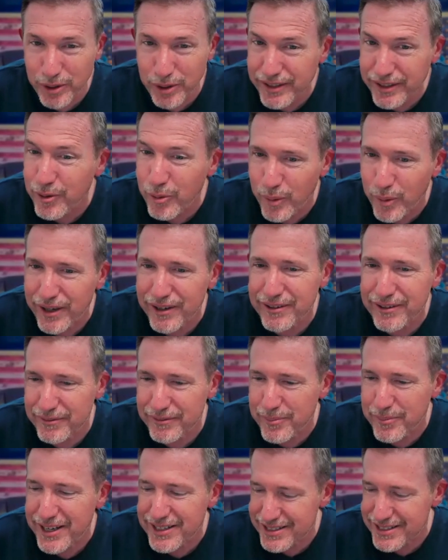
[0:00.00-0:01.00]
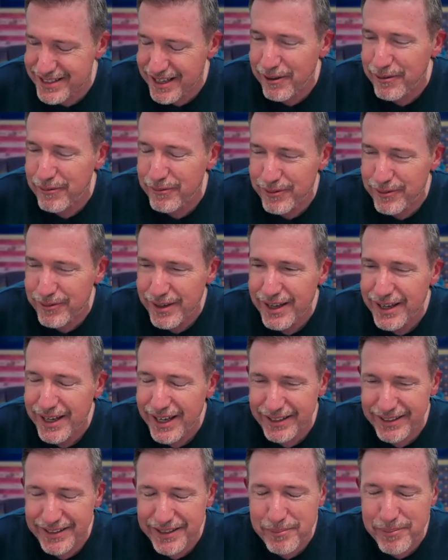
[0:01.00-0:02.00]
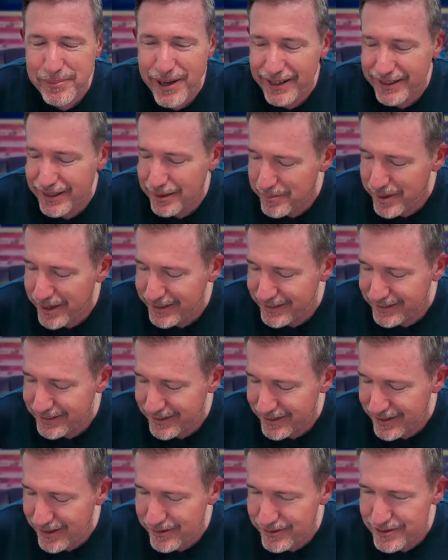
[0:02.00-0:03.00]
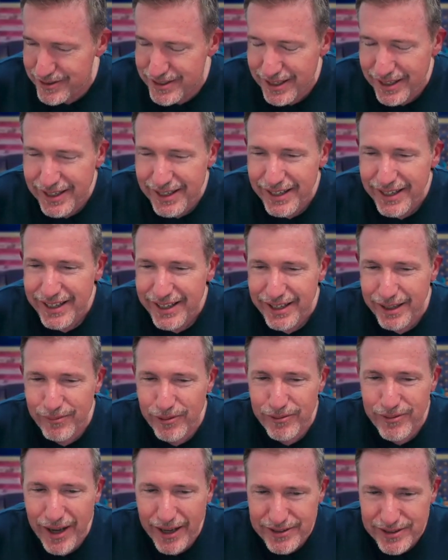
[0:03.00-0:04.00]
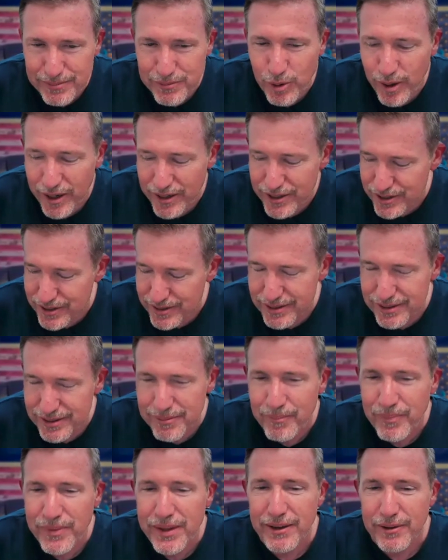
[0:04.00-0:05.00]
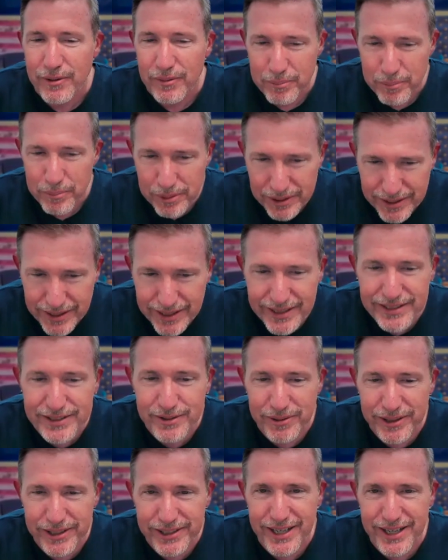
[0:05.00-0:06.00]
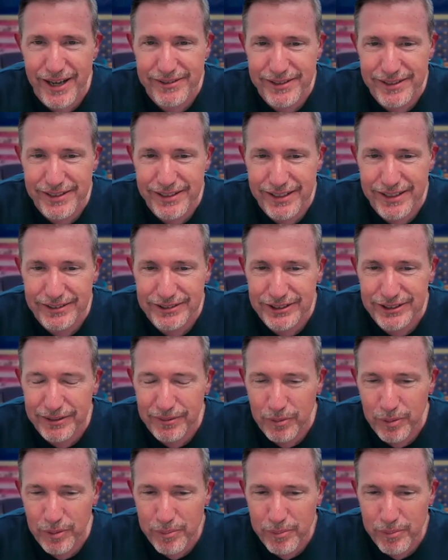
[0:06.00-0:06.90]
aware of myself and the impact I'm making on others? If you've got some questions, please reach out to Nia. We